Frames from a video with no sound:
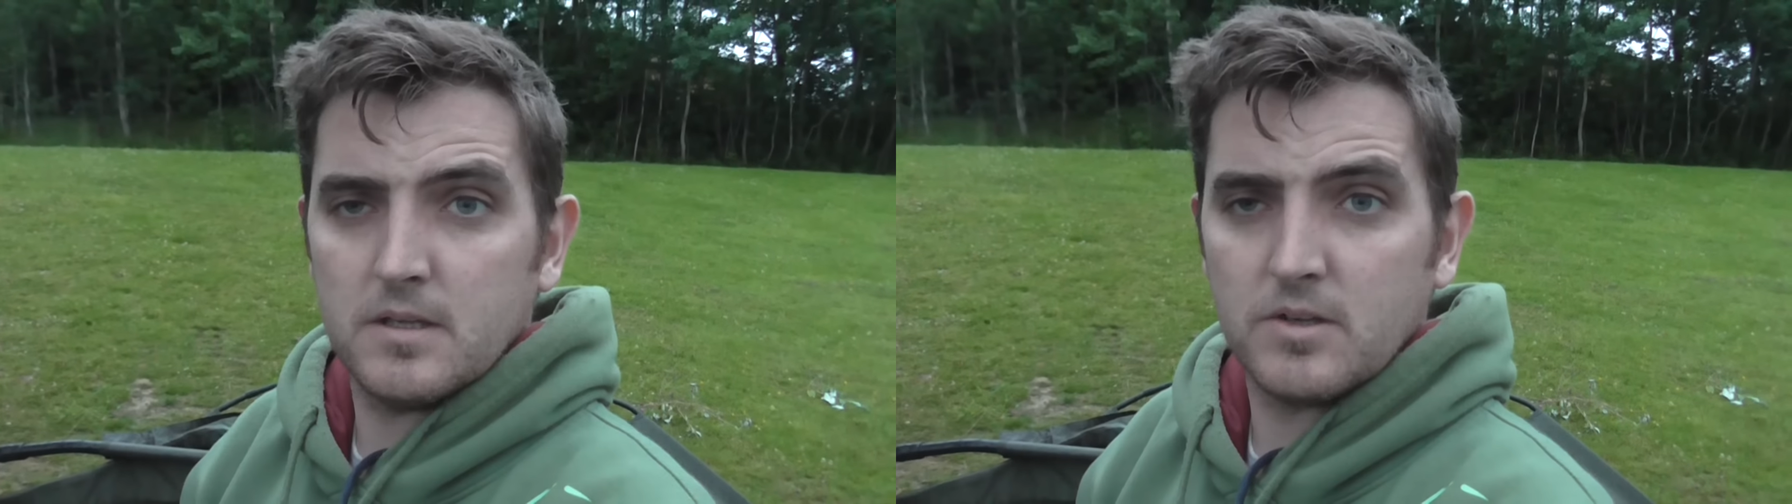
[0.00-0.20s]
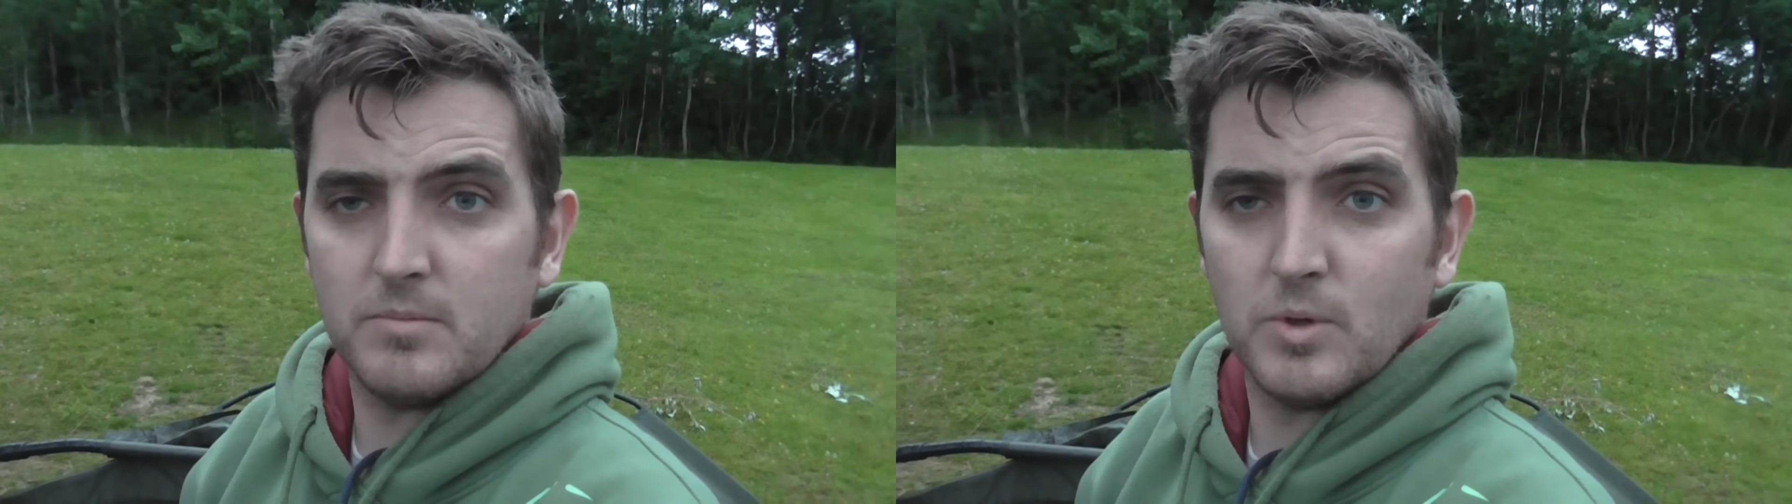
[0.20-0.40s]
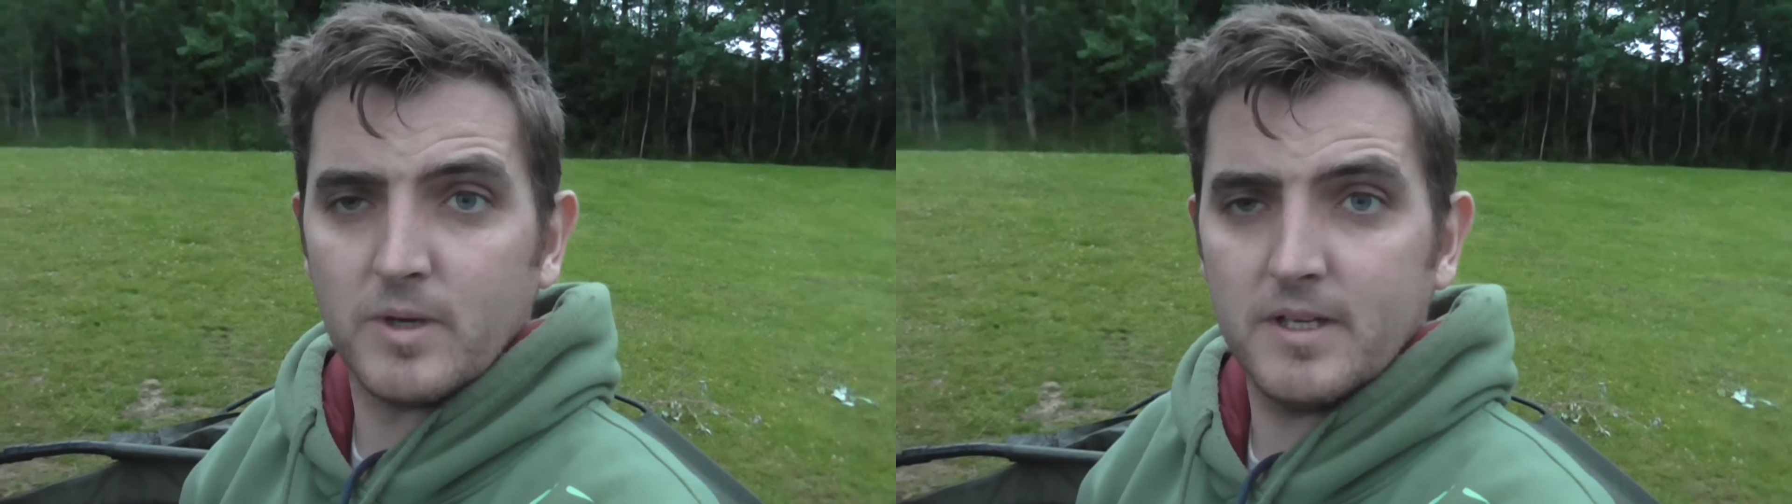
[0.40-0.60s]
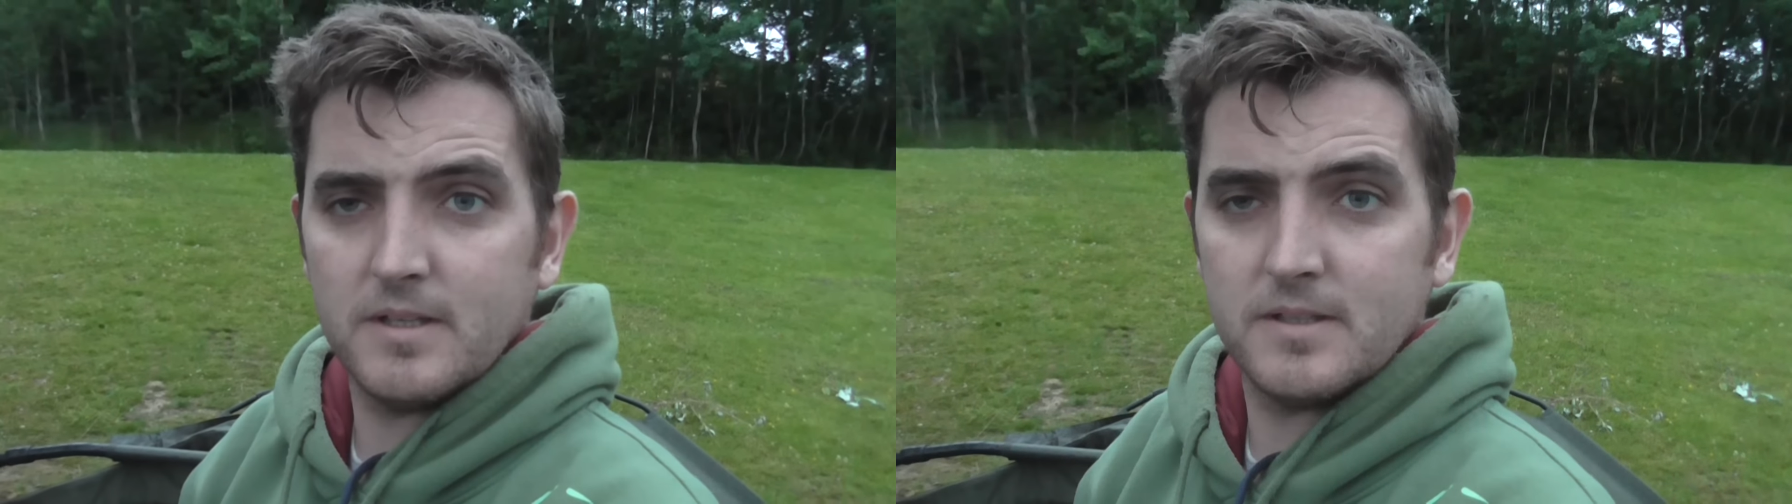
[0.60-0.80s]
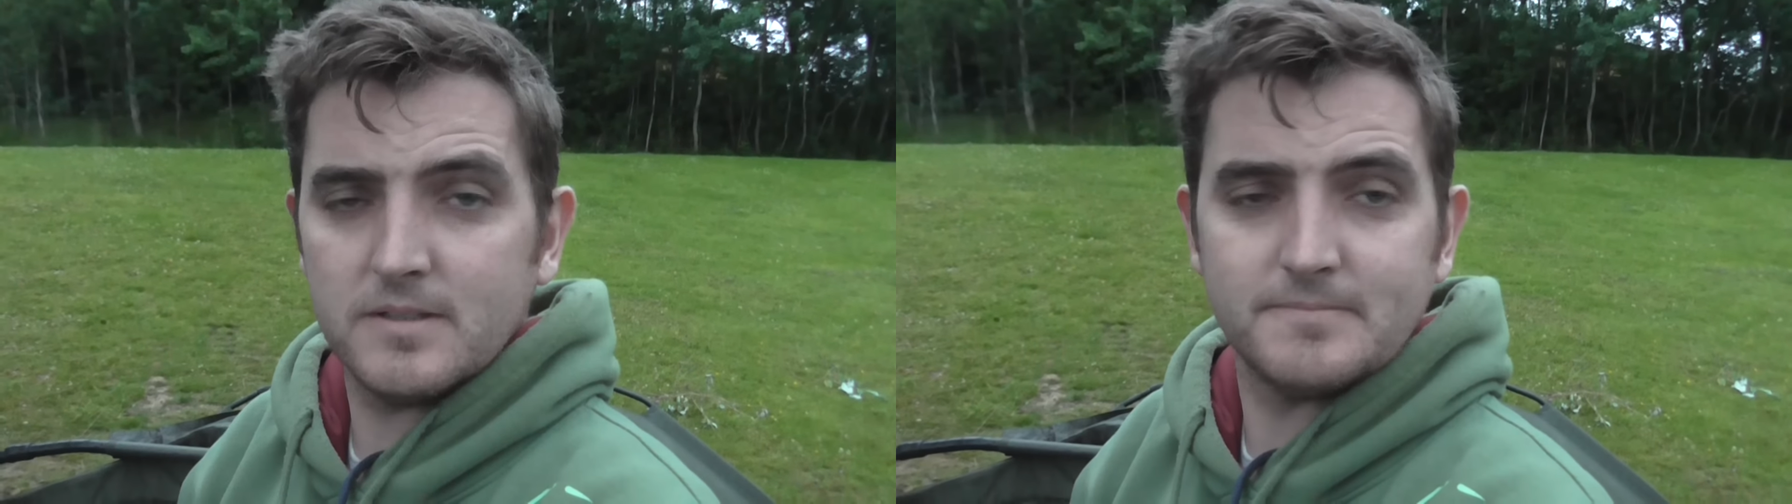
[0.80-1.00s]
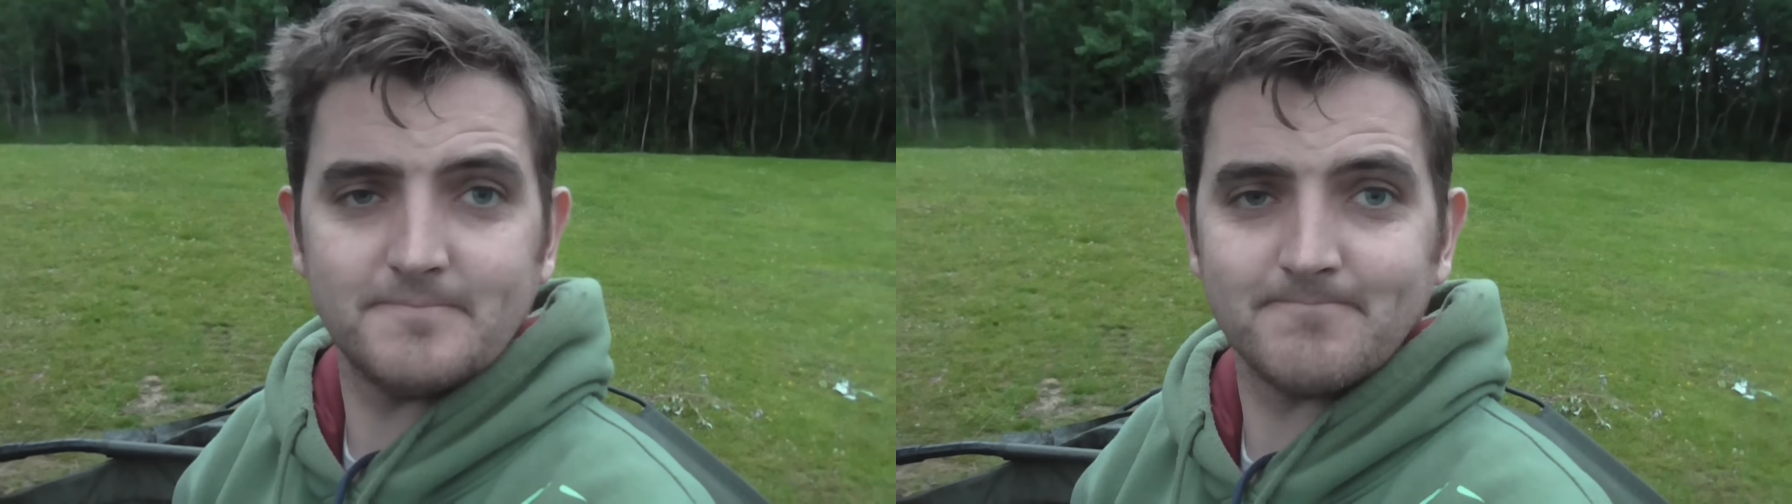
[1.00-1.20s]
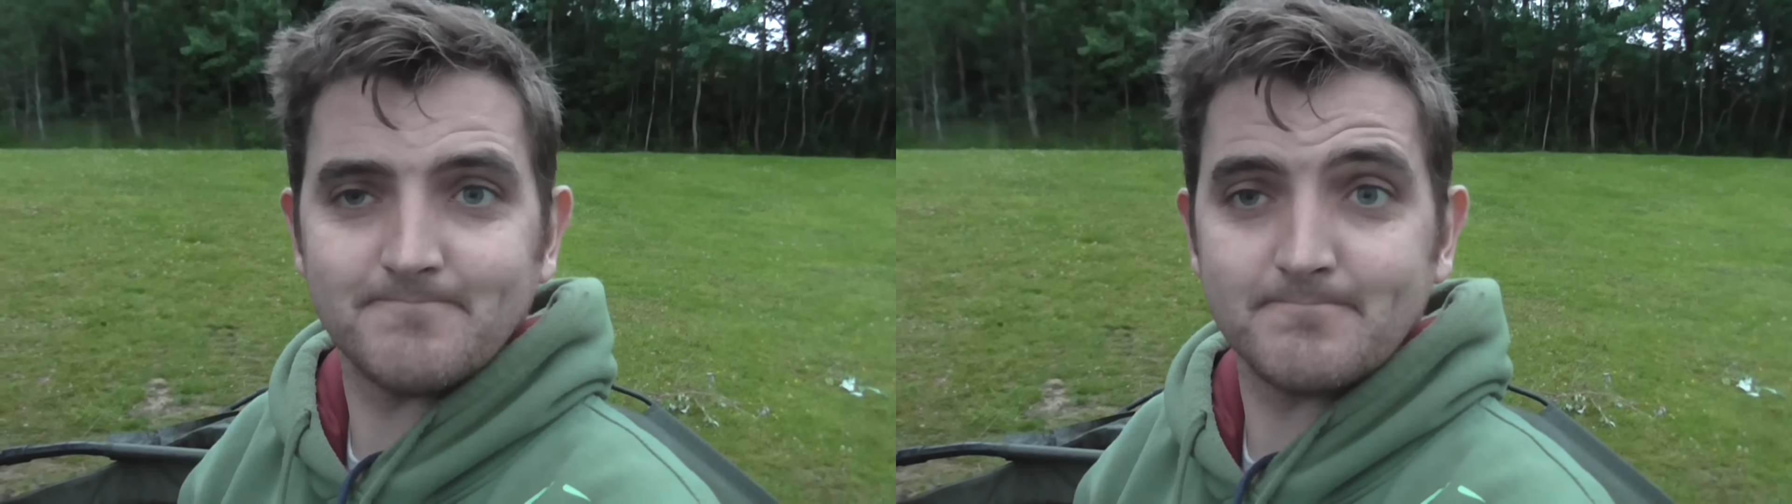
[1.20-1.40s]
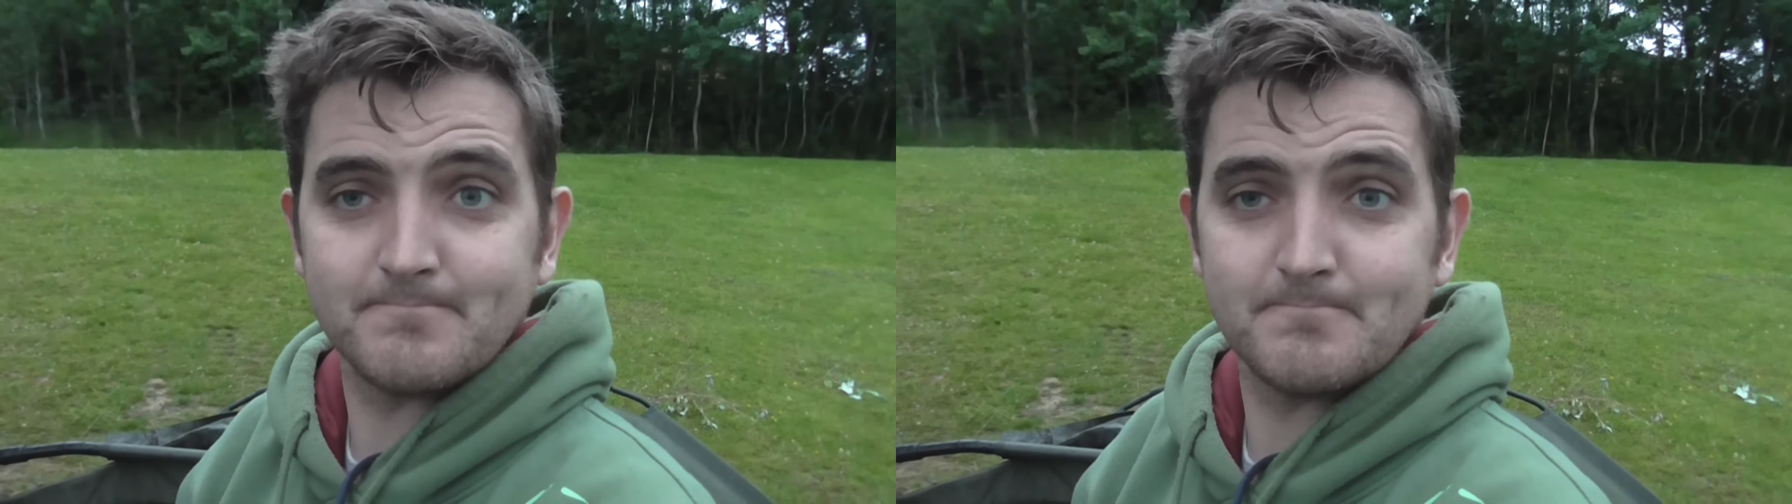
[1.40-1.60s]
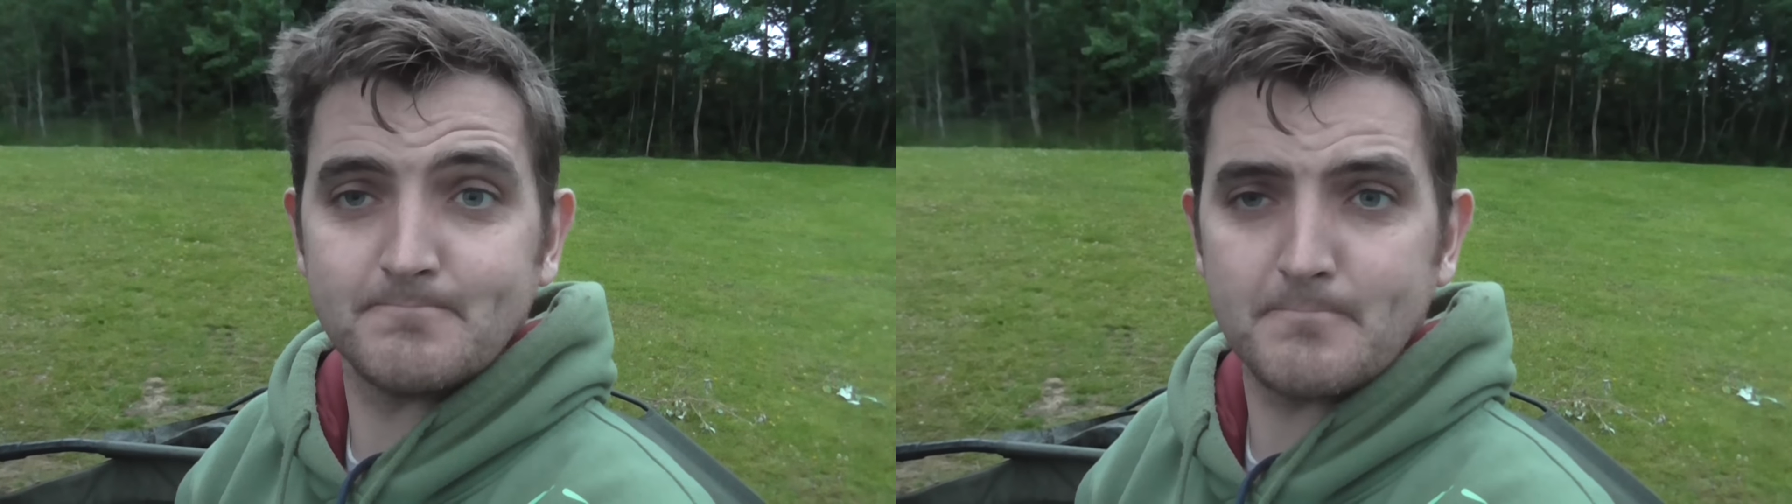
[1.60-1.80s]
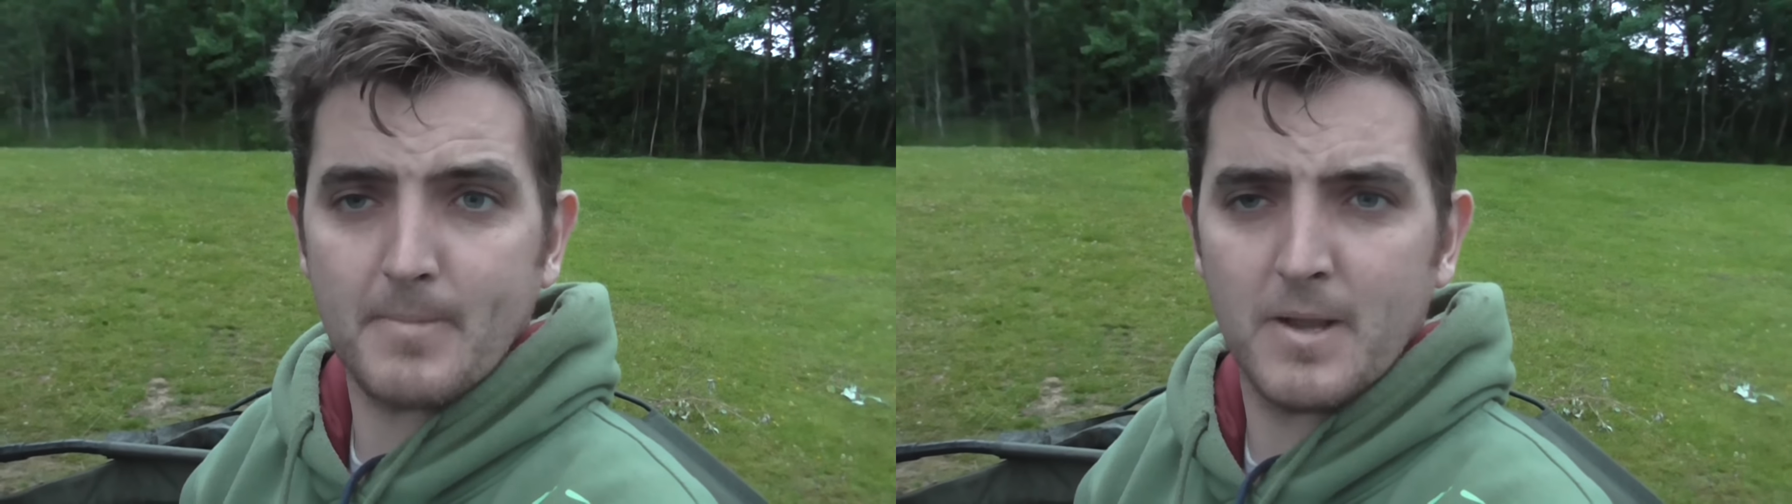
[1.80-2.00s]
Good morning.
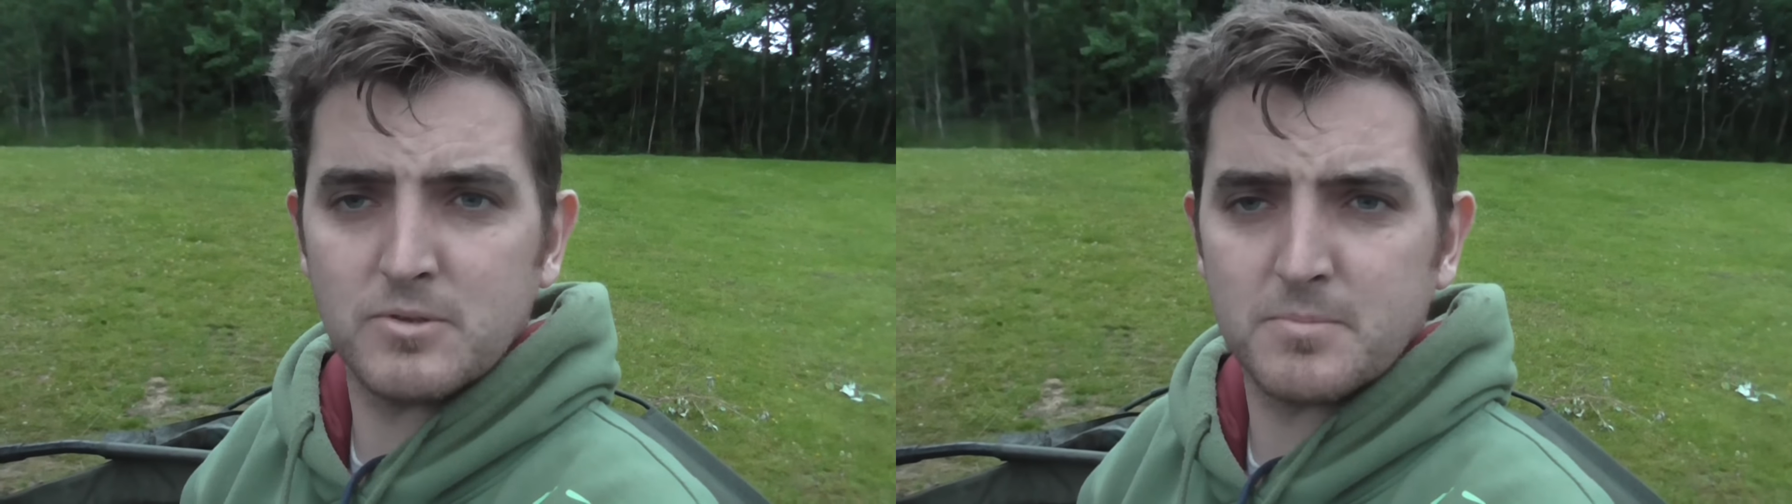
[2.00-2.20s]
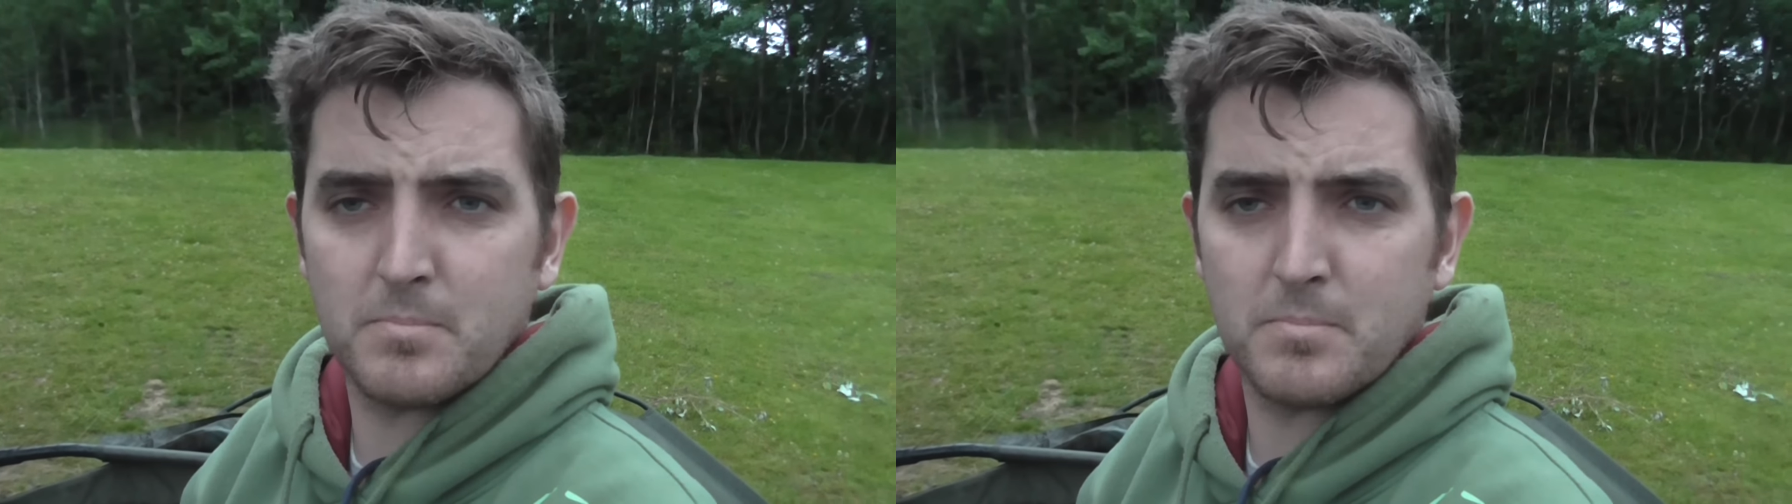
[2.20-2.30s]
It was a